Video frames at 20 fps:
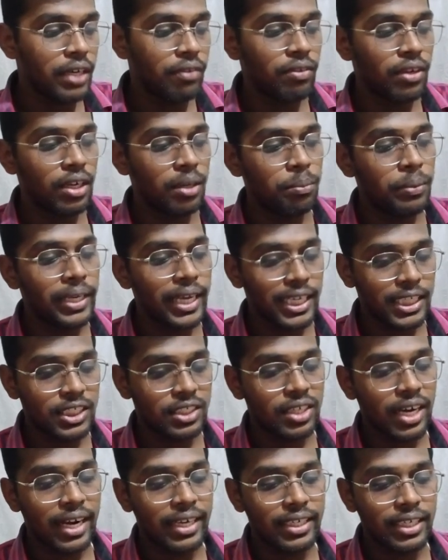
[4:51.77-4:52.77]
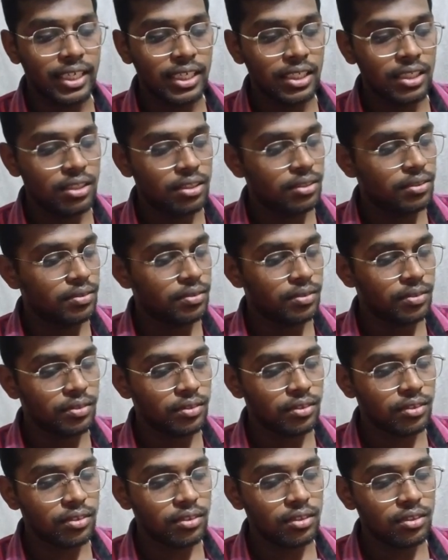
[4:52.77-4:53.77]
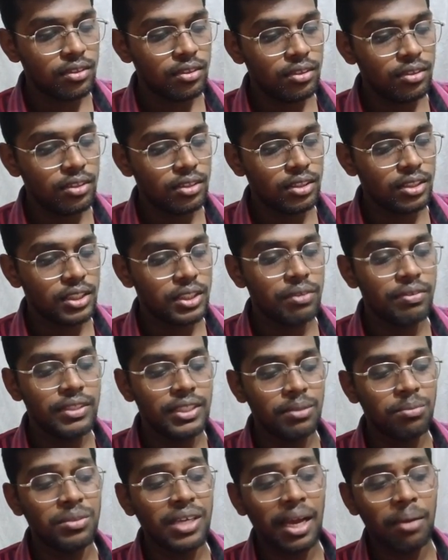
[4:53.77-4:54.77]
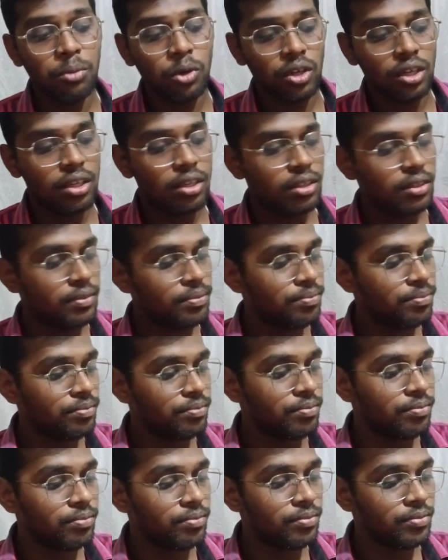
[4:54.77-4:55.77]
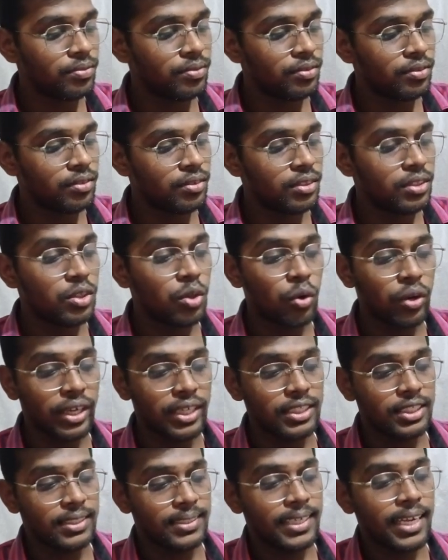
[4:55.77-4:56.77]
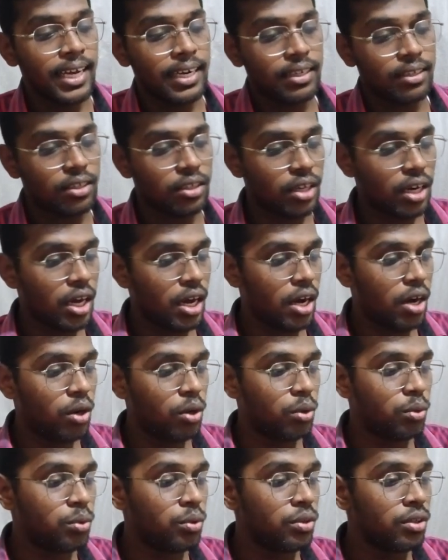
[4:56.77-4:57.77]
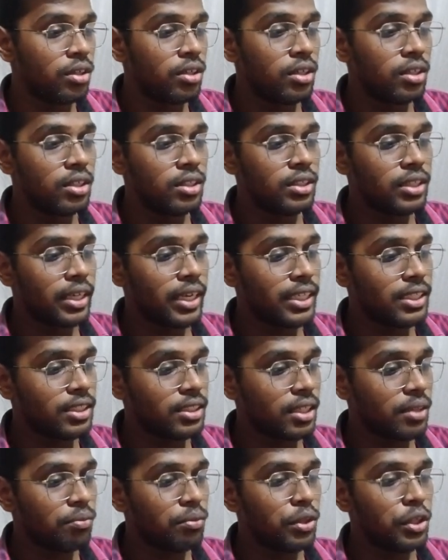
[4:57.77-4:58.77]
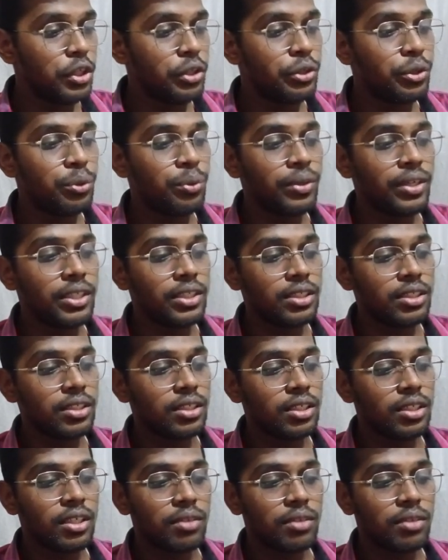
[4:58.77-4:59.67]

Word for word: it will be extracting give it some time okay okay it's done now the next thing we need to do is